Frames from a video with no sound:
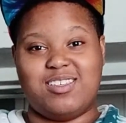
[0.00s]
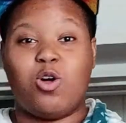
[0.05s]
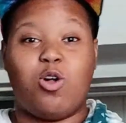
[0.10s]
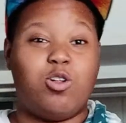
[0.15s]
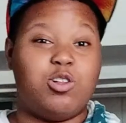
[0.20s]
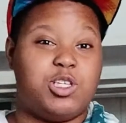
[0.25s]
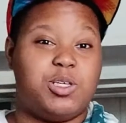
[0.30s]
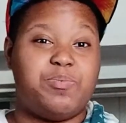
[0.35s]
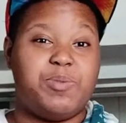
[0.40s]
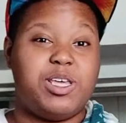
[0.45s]

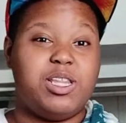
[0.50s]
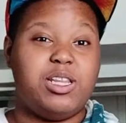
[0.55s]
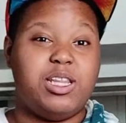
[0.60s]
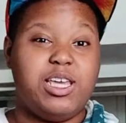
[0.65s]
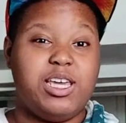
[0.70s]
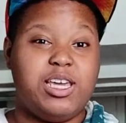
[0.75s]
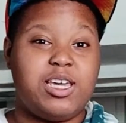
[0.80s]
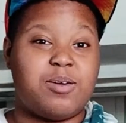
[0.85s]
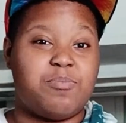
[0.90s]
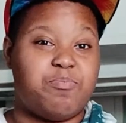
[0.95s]

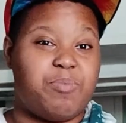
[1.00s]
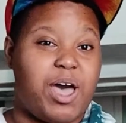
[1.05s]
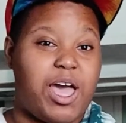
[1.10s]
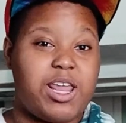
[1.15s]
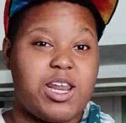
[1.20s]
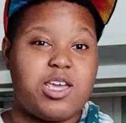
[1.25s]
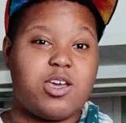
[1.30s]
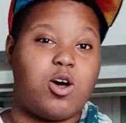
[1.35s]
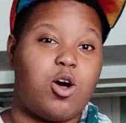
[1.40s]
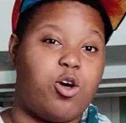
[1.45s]
Ultimately,
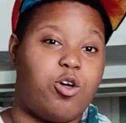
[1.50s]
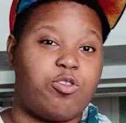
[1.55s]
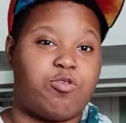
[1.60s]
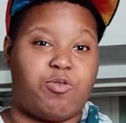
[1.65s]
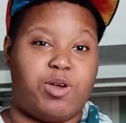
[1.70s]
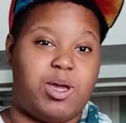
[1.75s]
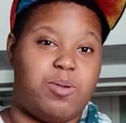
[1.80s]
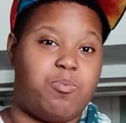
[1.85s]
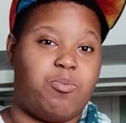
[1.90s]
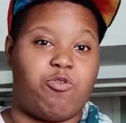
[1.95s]
combining all
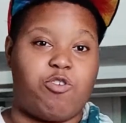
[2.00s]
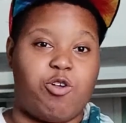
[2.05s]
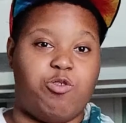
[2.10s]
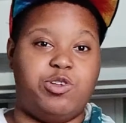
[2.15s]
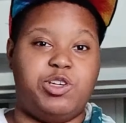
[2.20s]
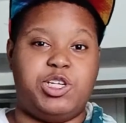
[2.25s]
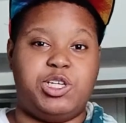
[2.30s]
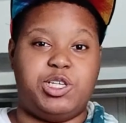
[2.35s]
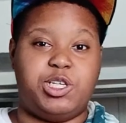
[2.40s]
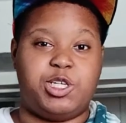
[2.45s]
3
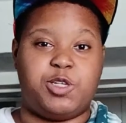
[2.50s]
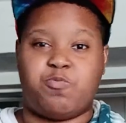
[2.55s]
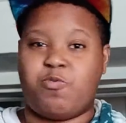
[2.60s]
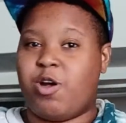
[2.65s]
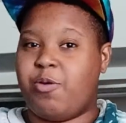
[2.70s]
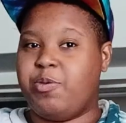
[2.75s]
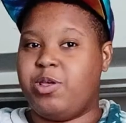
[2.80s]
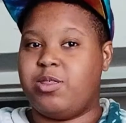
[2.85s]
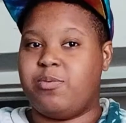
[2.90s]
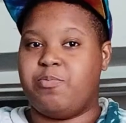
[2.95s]
approaches is
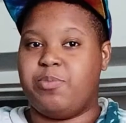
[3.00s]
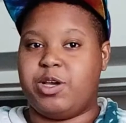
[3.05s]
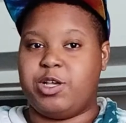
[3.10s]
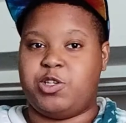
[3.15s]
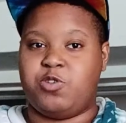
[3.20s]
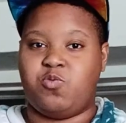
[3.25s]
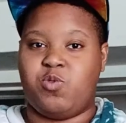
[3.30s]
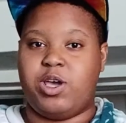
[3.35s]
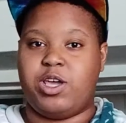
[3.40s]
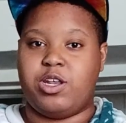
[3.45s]
probably the
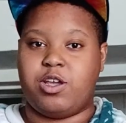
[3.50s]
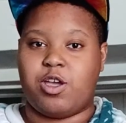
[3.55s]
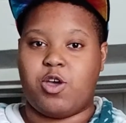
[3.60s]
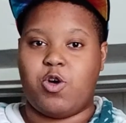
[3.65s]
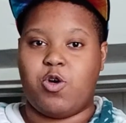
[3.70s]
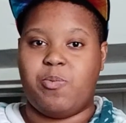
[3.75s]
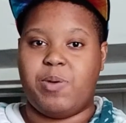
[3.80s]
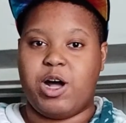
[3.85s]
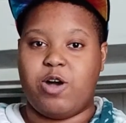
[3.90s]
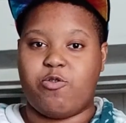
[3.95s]
best way to
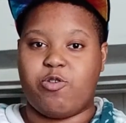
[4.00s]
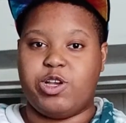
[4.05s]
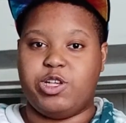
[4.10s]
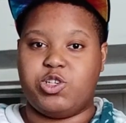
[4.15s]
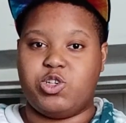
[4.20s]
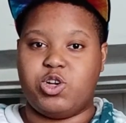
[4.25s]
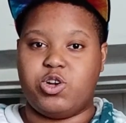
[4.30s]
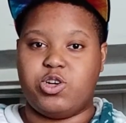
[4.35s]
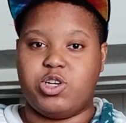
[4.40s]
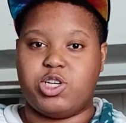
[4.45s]
go about
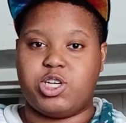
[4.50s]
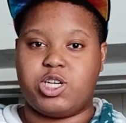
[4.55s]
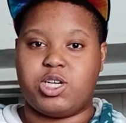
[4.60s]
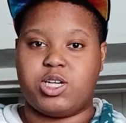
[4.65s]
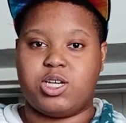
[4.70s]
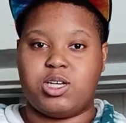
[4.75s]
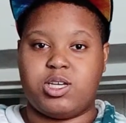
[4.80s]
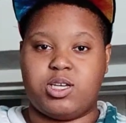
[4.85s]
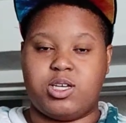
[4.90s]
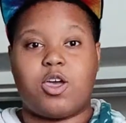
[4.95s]
research.
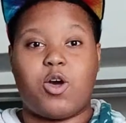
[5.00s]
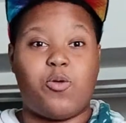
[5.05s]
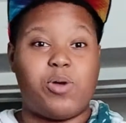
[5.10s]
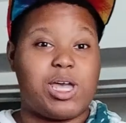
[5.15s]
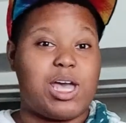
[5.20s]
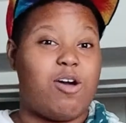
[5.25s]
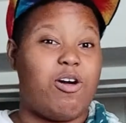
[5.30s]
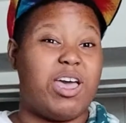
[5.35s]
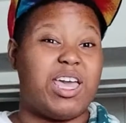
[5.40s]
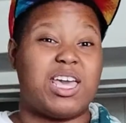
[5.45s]

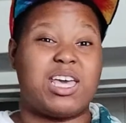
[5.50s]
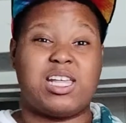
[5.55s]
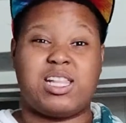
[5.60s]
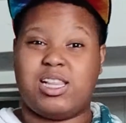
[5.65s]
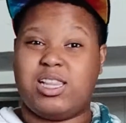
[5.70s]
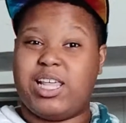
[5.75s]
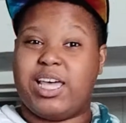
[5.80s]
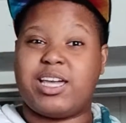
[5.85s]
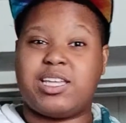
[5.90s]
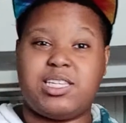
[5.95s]
Going out and
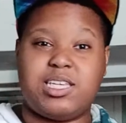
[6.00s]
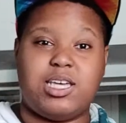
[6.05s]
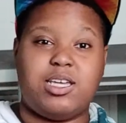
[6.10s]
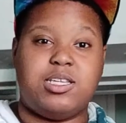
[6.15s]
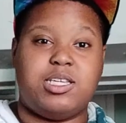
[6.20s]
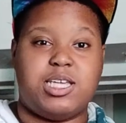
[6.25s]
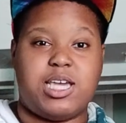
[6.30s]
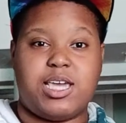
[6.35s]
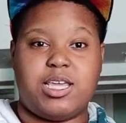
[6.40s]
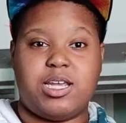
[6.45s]
collecting
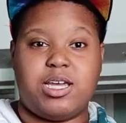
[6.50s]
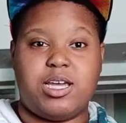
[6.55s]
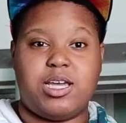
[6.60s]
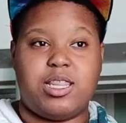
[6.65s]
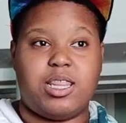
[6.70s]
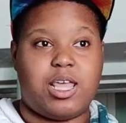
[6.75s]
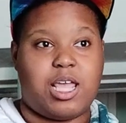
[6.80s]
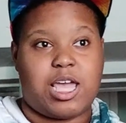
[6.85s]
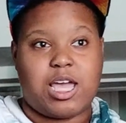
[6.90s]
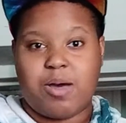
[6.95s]
data,
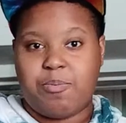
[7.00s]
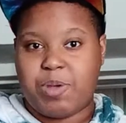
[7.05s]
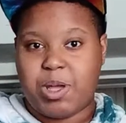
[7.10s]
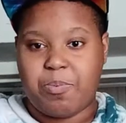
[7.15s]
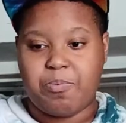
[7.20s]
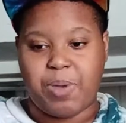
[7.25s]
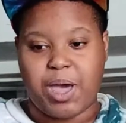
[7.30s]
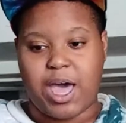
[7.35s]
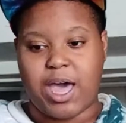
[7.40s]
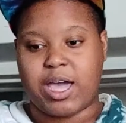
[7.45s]
then coming
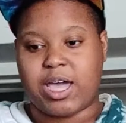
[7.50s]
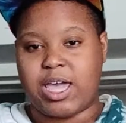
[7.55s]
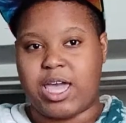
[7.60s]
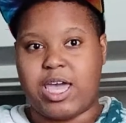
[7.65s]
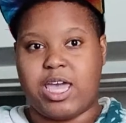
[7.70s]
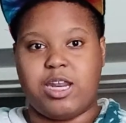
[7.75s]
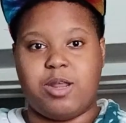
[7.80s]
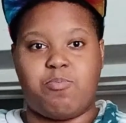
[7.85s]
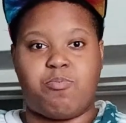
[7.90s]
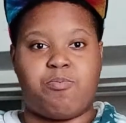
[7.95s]
back
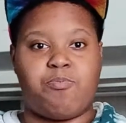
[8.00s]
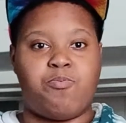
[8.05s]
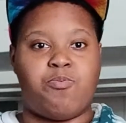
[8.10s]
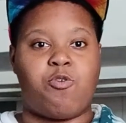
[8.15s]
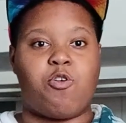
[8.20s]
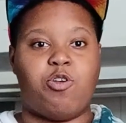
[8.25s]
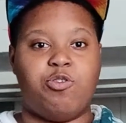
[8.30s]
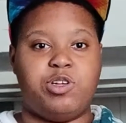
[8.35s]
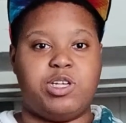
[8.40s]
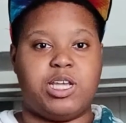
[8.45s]
and
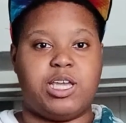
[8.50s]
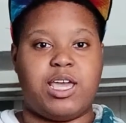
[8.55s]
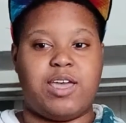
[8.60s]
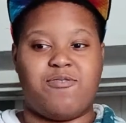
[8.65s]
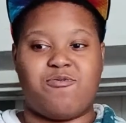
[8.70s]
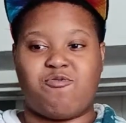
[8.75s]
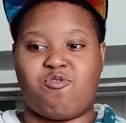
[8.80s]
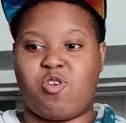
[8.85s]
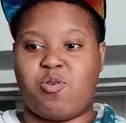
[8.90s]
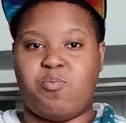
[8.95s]
approaching it
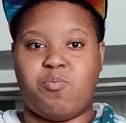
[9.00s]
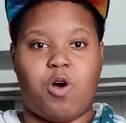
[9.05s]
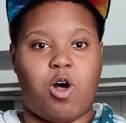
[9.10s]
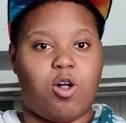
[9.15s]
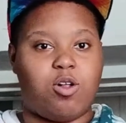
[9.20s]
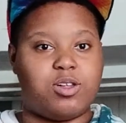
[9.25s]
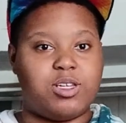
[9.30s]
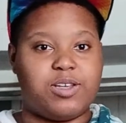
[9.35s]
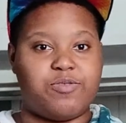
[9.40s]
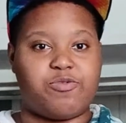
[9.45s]
from
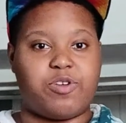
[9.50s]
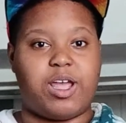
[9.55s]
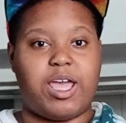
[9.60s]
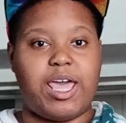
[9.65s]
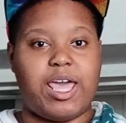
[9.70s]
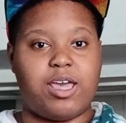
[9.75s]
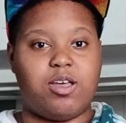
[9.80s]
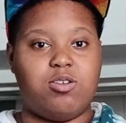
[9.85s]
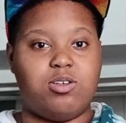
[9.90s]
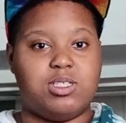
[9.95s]
all different
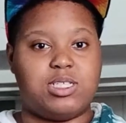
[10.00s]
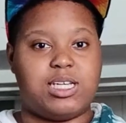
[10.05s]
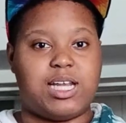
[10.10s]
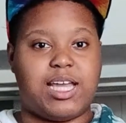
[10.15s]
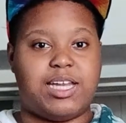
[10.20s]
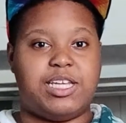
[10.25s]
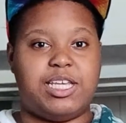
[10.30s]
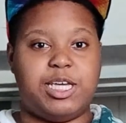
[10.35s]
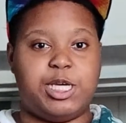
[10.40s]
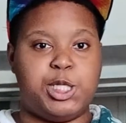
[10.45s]
angles and
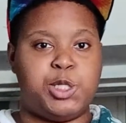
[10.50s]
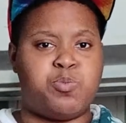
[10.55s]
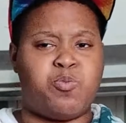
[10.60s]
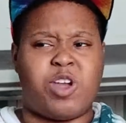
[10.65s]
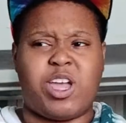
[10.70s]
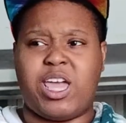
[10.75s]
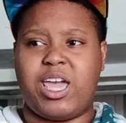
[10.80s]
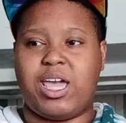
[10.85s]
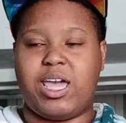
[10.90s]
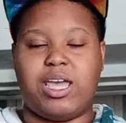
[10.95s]
ideas,
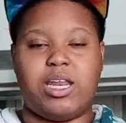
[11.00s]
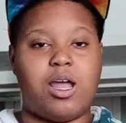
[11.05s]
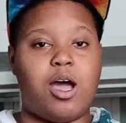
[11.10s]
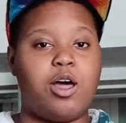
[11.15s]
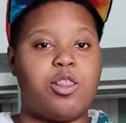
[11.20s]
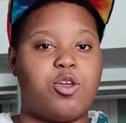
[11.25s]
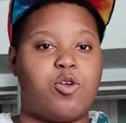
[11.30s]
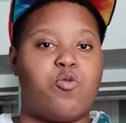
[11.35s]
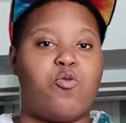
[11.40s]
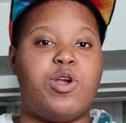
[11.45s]
bringing in
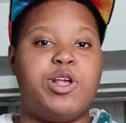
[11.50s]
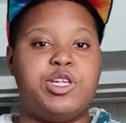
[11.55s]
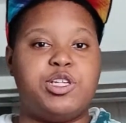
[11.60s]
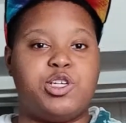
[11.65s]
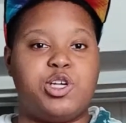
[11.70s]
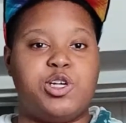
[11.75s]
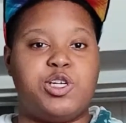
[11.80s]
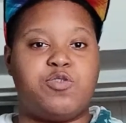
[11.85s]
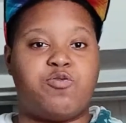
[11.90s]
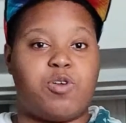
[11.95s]
other
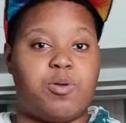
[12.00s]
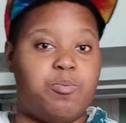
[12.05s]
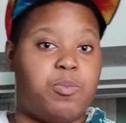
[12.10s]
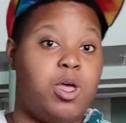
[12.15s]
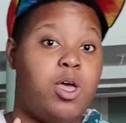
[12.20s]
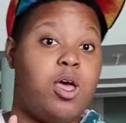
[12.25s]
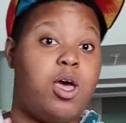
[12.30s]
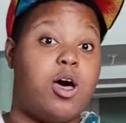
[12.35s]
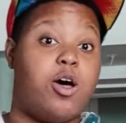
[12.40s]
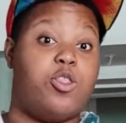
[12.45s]
research from
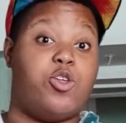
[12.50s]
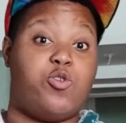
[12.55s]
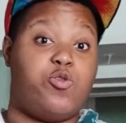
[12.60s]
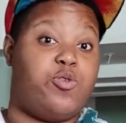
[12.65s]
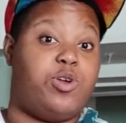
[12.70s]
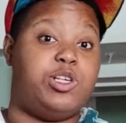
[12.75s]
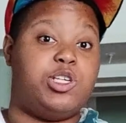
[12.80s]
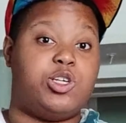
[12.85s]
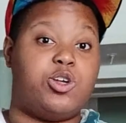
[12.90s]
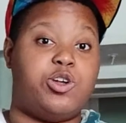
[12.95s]
other
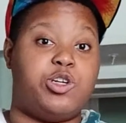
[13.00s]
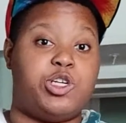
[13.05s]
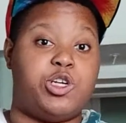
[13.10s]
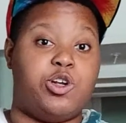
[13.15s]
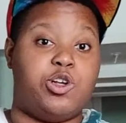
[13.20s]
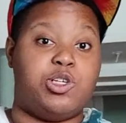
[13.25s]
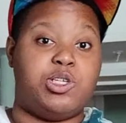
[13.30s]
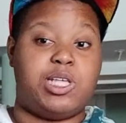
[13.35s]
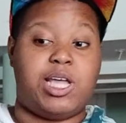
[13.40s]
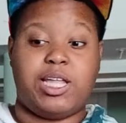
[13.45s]

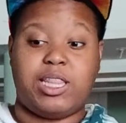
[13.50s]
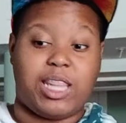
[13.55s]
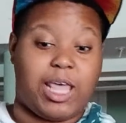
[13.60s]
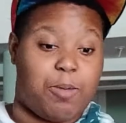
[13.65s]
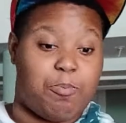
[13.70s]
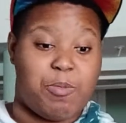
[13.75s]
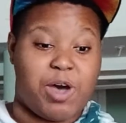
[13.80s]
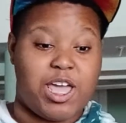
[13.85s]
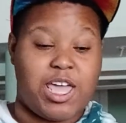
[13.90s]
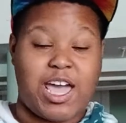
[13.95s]
researchers that
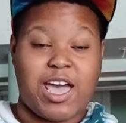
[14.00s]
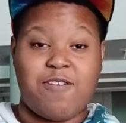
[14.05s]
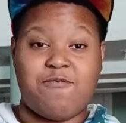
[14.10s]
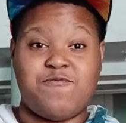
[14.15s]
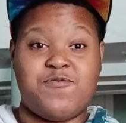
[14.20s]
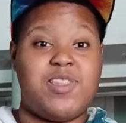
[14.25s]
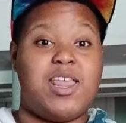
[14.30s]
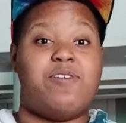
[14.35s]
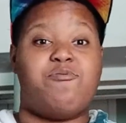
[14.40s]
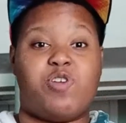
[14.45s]
they might have
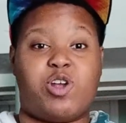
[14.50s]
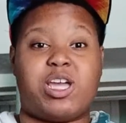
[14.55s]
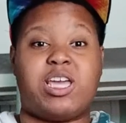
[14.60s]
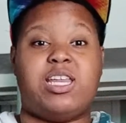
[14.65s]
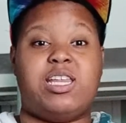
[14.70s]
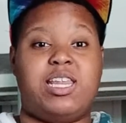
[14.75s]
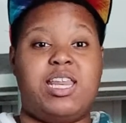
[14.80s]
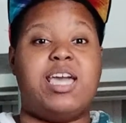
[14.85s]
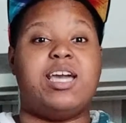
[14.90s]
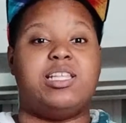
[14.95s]
never
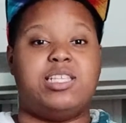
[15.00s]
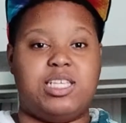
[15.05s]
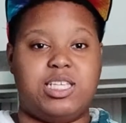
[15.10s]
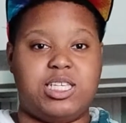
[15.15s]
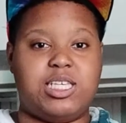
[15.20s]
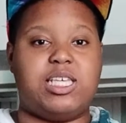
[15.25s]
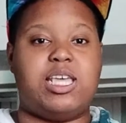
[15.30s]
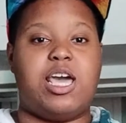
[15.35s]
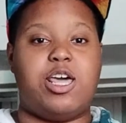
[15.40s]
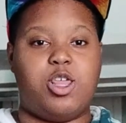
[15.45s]
connected
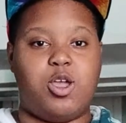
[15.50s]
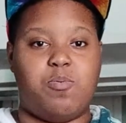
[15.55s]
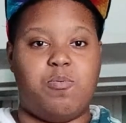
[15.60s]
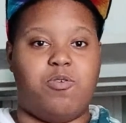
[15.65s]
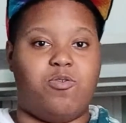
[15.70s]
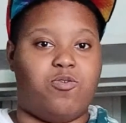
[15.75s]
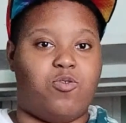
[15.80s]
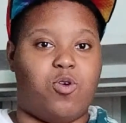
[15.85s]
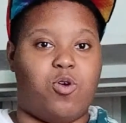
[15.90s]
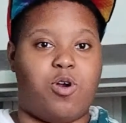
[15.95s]
together
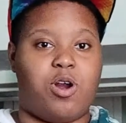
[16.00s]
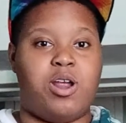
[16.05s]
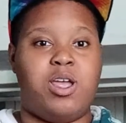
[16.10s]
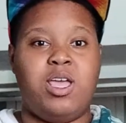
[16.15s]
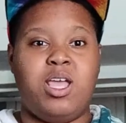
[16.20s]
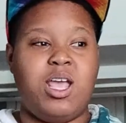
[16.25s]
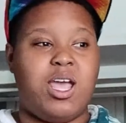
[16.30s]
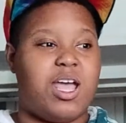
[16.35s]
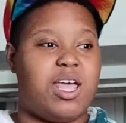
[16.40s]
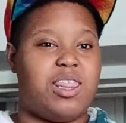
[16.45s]
before,
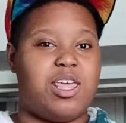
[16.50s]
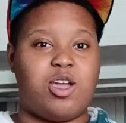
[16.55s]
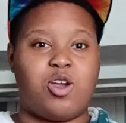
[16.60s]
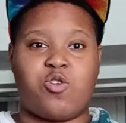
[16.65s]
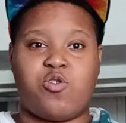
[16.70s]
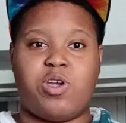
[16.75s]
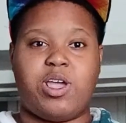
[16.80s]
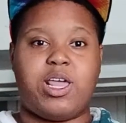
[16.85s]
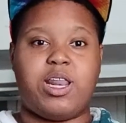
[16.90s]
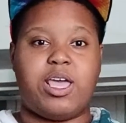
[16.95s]
and then
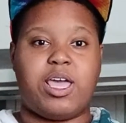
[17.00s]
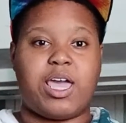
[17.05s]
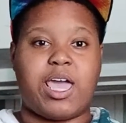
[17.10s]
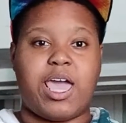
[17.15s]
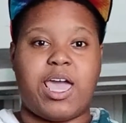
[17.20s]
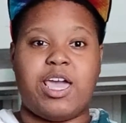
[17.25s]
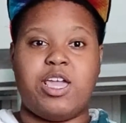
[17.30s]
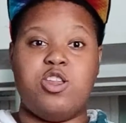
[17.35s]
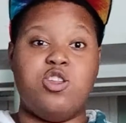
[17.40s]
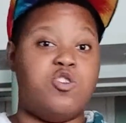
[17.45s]
creating
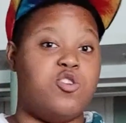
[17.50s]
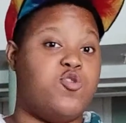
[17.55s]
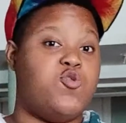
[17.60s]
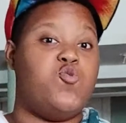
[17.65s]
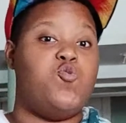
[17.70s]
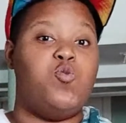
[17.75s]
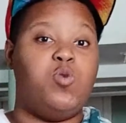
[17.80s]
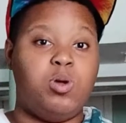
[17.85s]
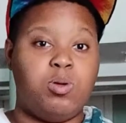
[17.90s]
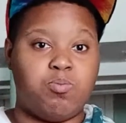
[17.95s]
a
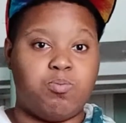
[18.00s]
new